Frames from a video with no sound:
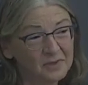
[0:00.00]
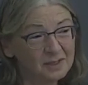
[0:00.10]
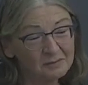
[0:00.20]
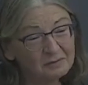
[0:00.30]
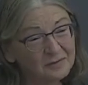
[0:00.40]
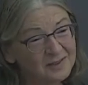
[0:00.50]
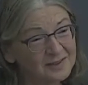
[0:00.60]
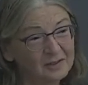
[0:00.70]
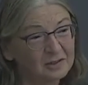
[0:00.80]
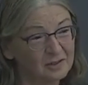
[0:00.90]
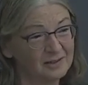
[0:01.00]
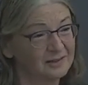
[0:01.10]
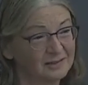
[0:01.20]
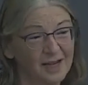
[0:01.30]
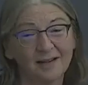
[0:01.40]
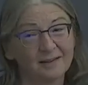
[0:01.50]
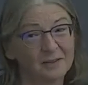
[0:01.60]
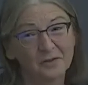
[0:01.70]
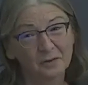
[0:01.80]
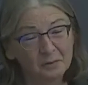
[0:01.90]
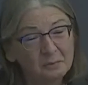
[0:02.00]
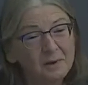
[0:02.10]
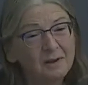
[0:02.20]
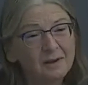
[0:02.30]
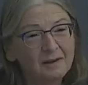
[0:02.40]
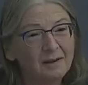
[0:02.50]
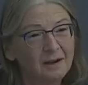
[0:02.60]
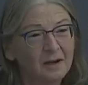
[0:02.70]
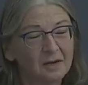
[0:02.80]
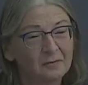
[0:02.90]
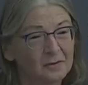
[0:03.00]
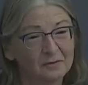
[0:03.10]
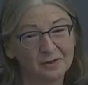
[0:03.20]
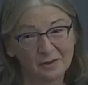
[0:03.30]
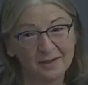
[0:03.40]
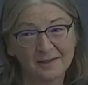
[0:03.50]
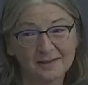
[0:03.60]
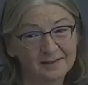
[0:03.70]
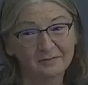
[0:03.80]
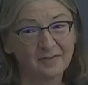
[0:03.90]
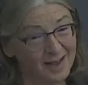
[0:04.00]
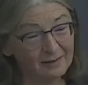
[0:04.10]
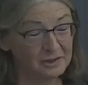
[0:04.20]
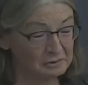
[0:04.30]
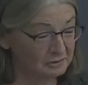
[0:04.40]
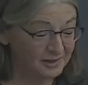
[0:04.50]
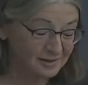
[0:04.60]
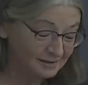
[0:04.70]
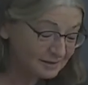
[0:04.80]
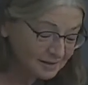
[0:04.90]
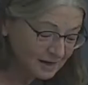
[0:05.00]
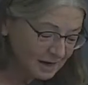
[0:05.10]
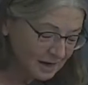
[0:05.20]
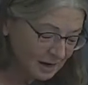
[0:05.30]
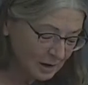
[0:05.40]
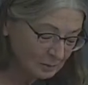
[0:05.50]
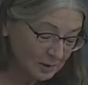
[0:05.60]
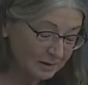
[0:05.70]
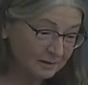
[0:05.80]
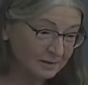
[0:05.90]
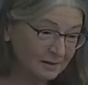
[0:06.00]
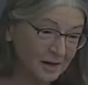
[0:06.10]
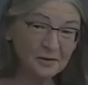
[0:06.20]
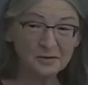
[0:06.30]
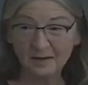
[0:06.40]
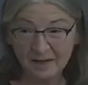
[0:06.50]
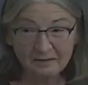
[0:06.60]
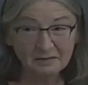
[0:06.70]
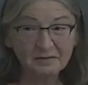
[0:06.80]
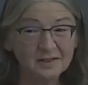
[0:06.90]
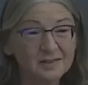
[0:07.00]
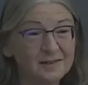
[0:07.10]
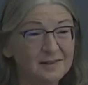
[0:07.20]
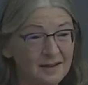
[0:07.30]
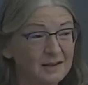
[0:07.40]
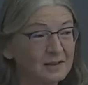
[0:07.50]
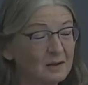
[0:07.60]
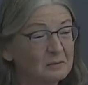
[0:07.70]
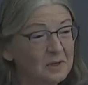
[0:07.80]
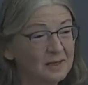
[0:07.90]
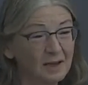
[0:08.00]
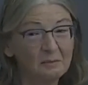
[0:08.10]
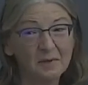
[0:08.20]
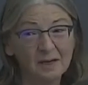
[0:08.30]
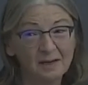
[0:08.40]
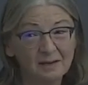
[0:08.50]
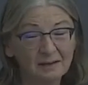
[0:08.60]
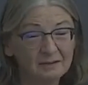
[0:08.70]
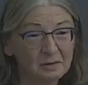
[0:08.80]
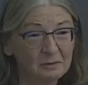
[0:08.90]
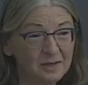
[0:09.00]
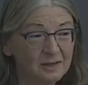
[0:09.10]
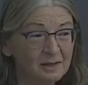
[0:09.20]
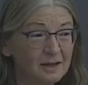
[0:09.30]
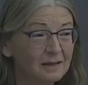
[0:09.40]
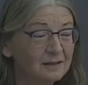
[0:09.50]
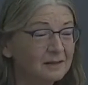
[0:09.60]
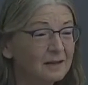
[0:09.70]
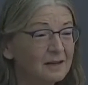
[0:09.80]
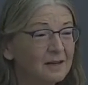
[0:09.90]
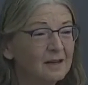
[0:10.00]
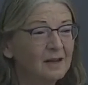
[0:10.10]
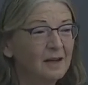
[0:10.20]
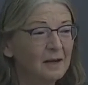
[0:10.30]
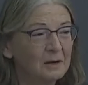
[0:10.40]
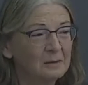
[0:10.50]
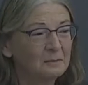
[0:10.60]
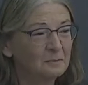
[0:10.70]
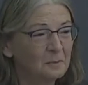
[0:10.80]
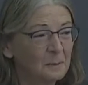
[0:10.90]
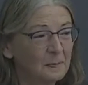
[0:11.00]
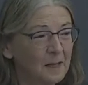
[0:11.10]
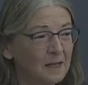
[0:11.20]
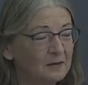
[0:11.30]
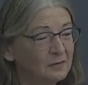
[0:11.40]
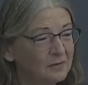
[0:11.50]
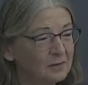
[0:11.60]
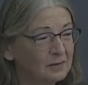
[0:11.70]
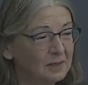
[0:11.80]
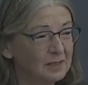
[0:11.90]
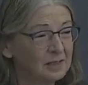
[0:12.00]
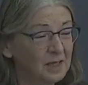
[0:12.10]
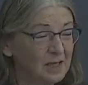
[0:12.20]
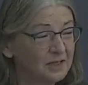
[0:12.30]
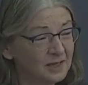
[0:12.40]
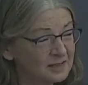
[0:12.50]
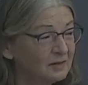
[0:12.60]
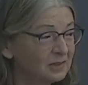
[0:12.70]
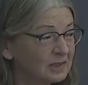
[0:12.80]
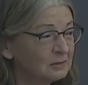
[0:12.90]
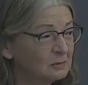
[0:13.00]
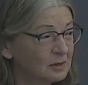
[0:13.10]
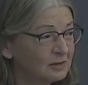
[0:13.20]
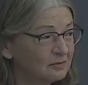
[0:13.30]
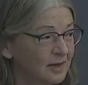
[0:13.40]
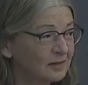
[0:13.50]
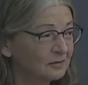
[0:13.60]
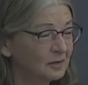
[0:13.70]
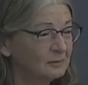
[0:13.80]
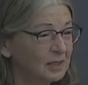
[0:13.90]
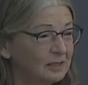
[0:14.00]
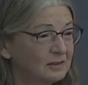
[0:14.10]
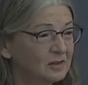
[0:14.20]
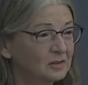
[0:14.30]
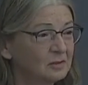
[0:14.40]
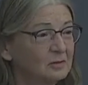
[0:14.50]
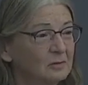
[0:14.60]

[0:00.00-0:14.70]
some of us could not take the Zoom uh, for various valid reasons, uh, but other enough of us did that we kept meeting every week. And um, if it, it, does have a little more effect for me to